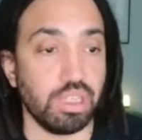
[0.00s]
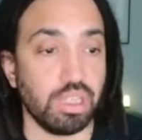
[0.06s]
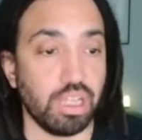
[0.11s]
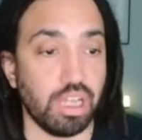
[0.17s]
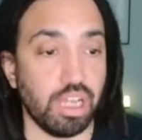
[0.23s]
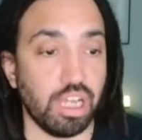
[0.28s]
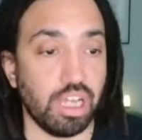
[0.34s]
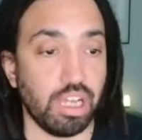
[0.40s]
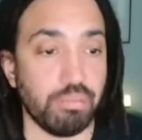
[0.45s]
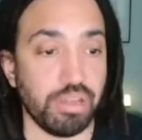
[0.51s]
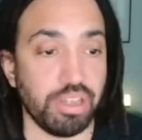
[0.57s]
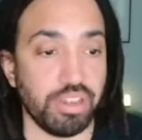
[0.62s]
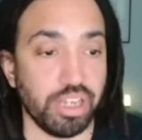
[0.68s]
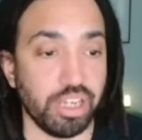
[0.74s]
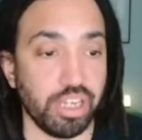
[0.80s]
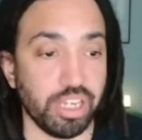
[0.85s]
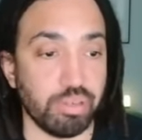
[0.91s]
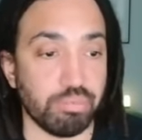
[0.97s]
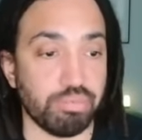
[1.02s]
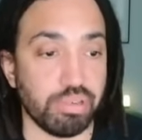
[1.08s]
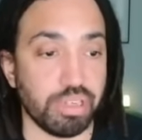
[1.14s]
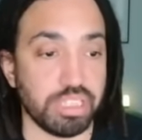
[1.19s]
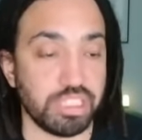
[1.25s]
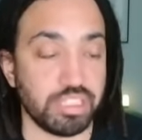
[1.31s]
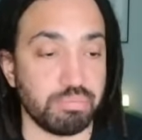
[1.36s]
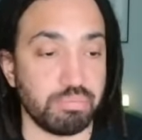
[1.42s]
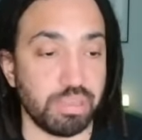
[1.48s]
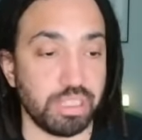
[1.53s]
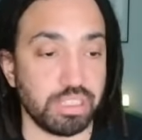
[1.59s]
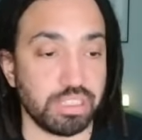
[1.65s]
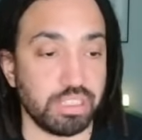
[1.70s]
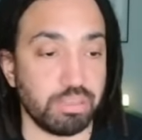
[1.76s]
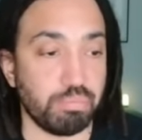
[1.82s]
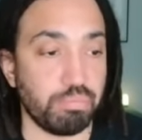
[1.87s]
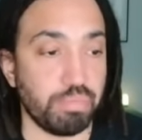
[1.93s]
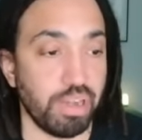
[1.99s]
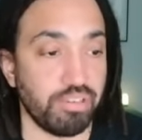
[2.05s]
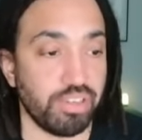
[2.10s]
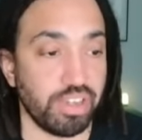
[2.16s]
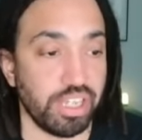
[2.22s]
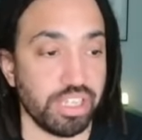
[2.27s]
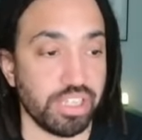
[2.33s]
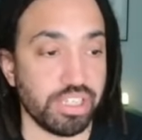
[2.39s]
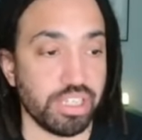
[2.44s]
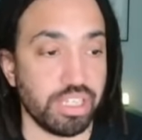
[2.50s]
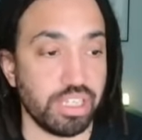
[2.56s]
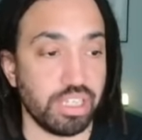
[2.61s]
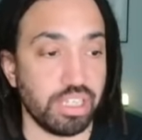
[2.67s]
and then I can press this button above it,